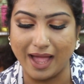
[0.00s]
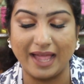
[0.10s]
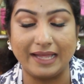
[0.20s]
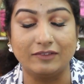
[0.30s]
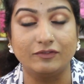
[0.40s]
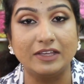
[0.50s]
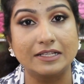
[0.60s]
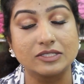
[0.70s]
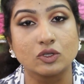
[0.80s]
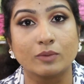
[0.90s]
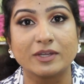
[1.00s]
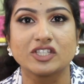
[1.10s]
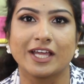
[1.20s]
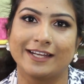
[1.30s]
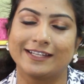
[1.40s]
I feel so
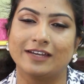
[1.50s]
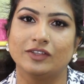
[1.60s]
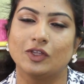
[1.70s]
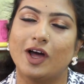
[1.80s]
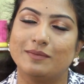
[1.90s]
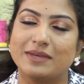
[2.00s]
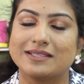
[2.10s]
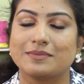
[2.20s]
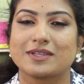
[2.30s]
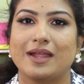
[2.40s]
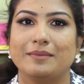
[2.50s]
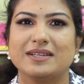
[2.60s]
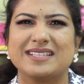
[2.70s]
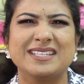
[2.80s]
much connected with all my subscribers.